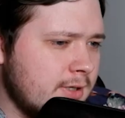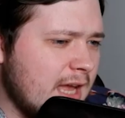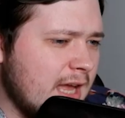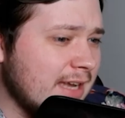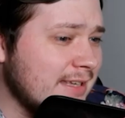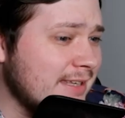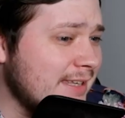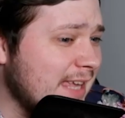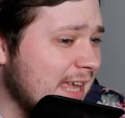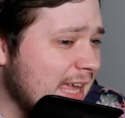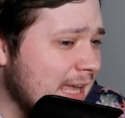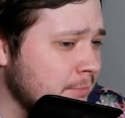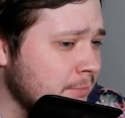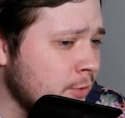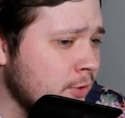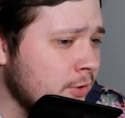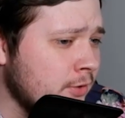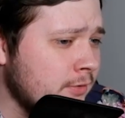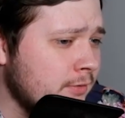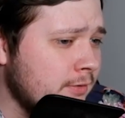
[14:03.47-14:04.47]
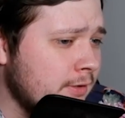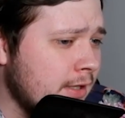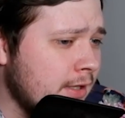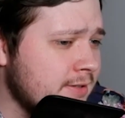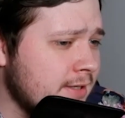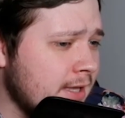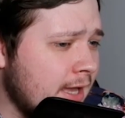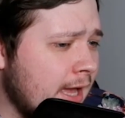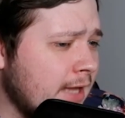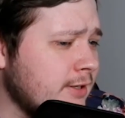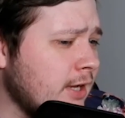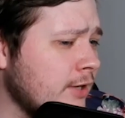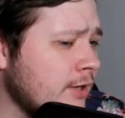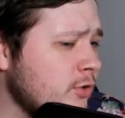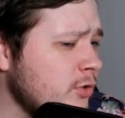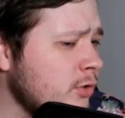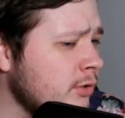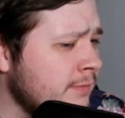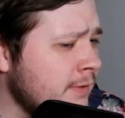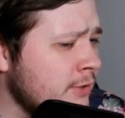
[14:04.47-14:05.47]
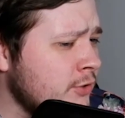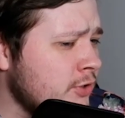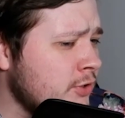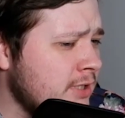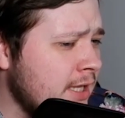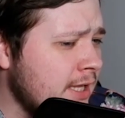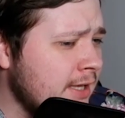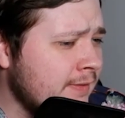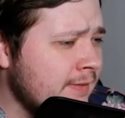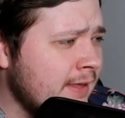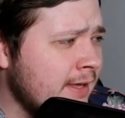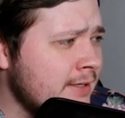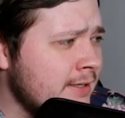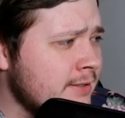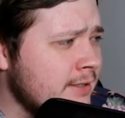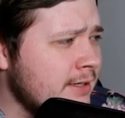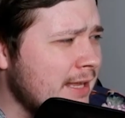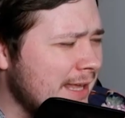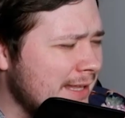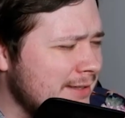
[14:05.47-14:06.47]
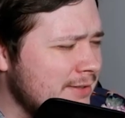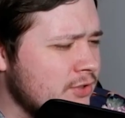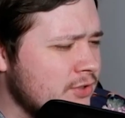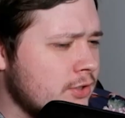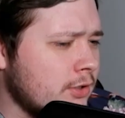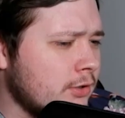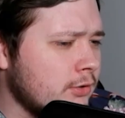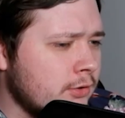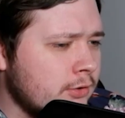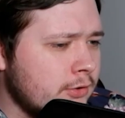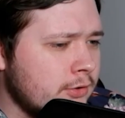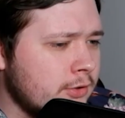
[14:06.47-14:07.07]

A gamer? I don't know if I should take that as an insult or